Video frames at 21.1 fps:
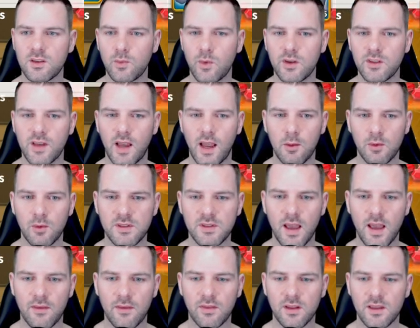which I will
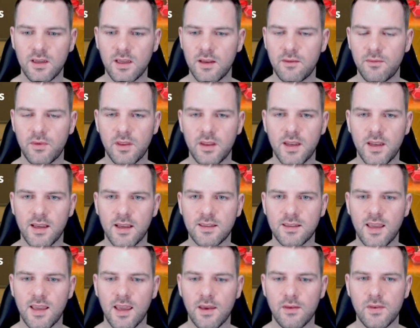definitely need for the
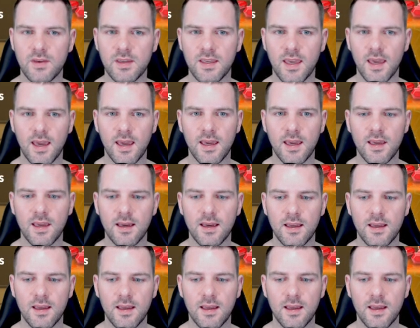next KVK.